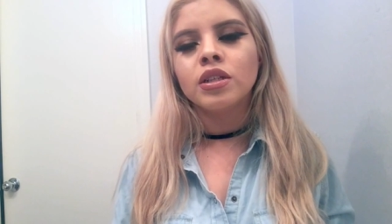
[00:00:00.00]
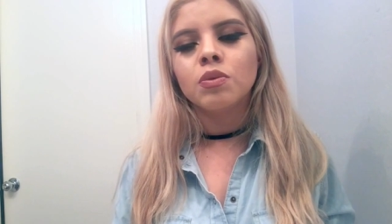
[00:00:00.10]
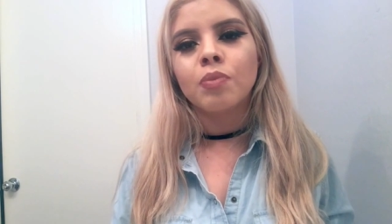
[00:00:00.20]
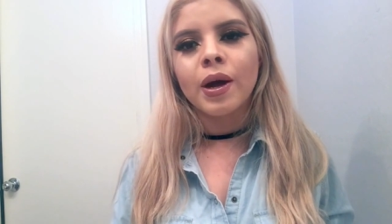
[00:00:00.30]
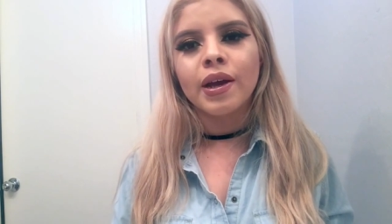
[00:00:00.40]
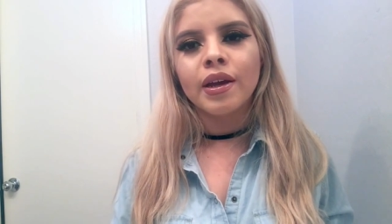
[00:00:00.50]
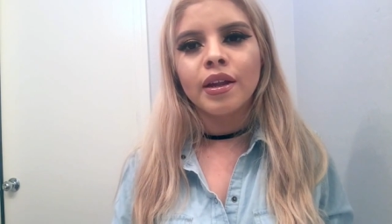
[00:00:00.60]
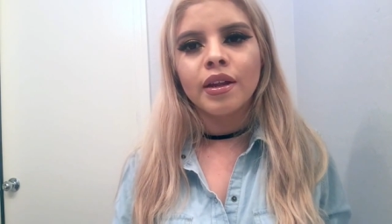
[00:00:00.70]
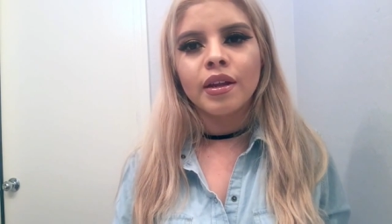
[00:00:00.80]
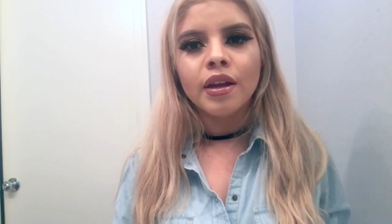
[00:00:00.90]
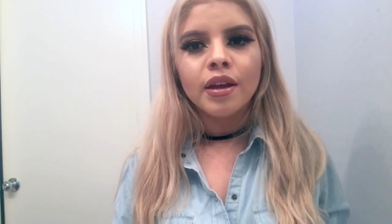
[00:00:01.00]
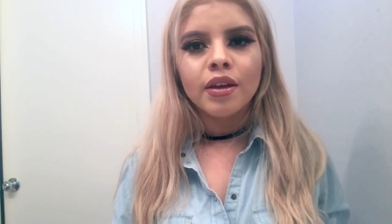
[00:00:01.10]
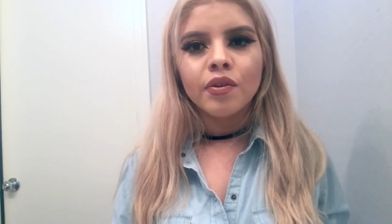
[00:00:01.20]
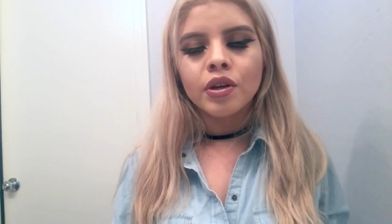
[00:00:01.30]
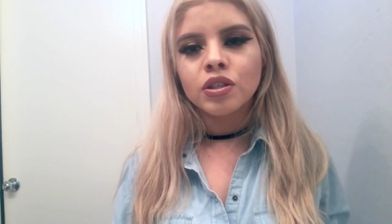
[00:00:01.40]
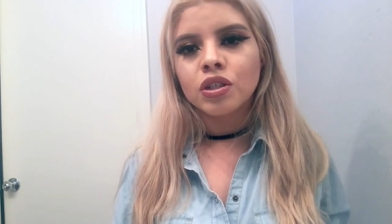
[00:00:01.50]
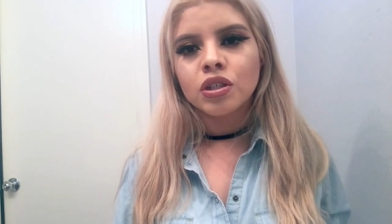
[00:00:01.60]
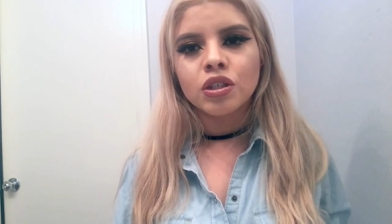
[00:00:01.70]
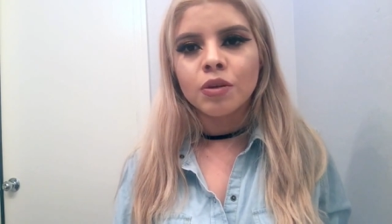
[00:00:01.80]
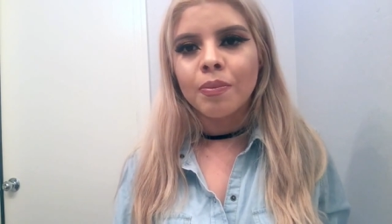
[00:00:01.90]
to buy it, you guys
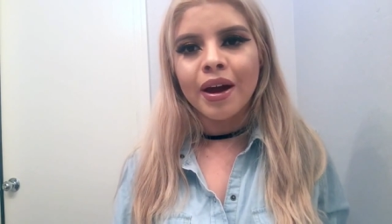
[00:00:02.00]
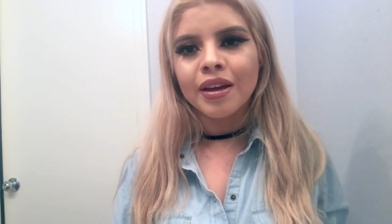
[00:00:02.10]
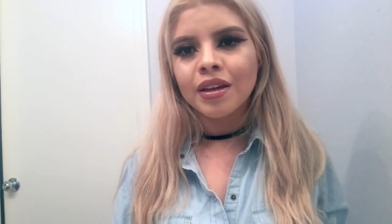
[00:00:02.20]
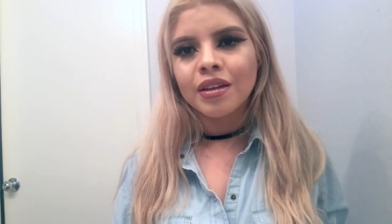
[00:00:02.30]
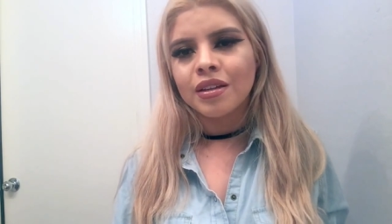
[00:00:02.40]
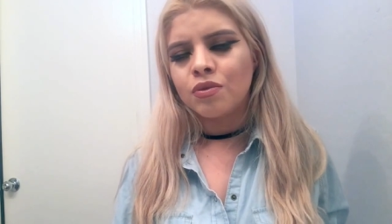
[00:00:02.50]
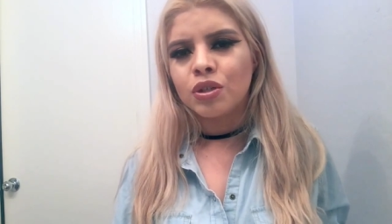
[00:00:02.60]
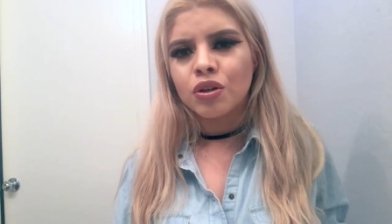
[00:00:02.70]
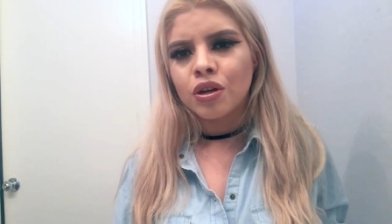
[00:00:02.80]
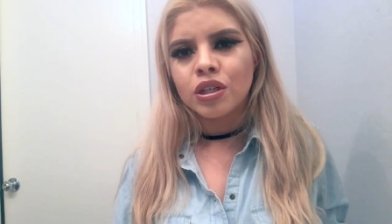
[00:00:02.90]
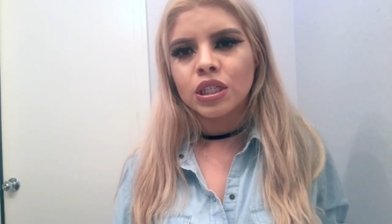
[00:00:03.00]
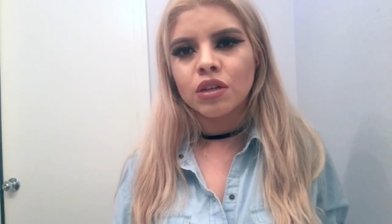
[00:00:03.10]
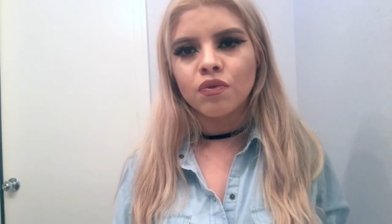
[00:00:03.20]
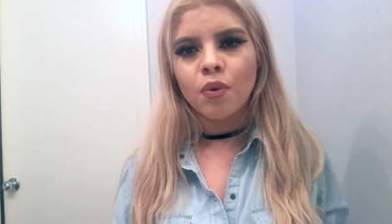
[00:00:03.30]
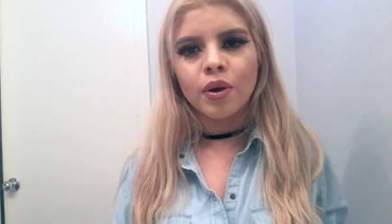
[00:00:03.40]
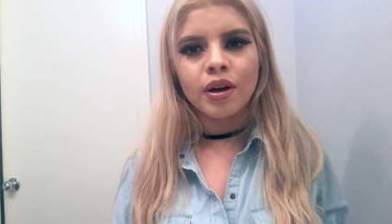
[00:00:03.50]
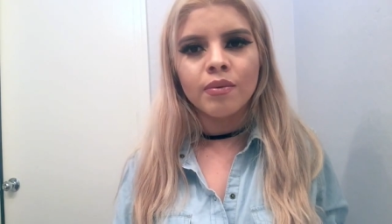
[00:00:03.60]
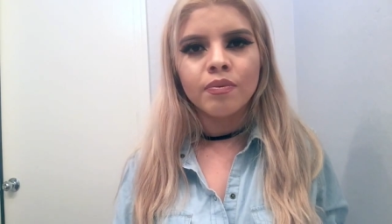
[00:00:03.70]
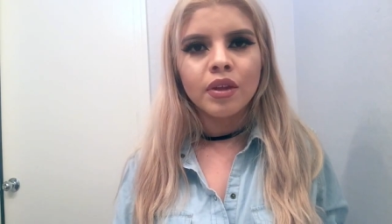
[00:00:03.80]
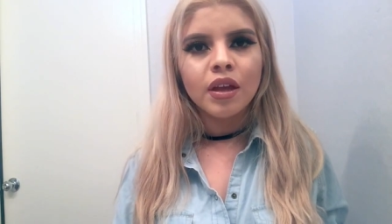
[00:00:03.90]
just should buy it and return it to Sephora
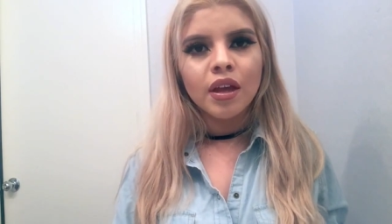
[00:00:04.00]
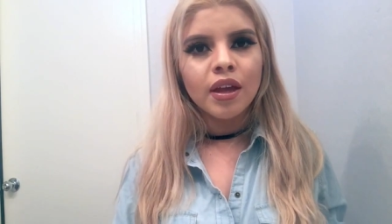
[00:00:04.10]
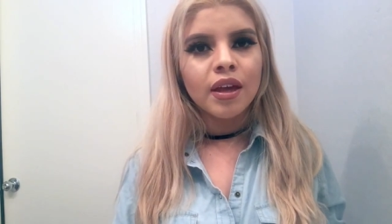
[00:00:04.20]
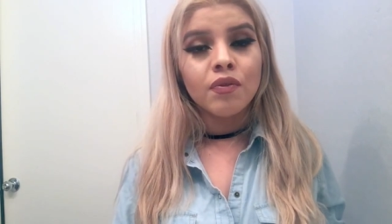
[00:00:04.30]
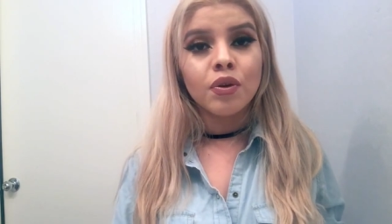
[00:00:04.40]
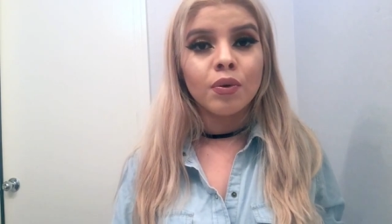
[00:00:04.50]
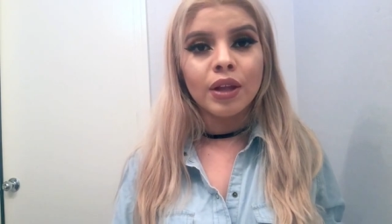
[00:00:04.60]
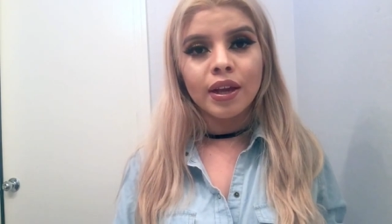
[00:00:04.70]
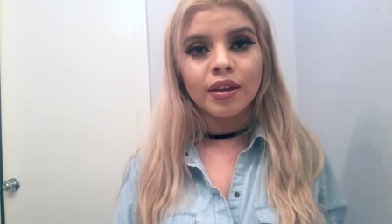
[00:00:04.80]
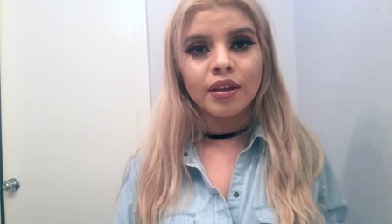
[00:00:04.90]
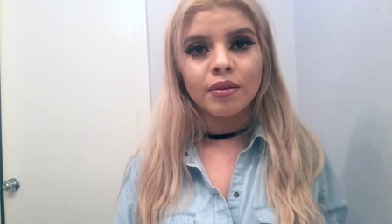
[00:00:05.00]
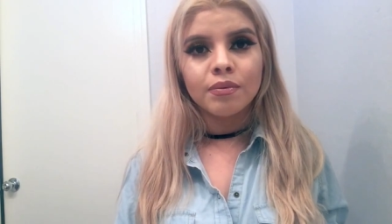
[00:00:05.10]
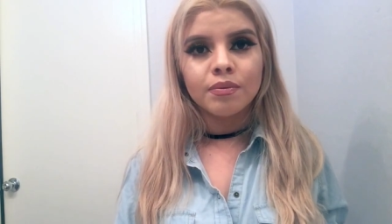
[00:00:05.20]
if you don't like it.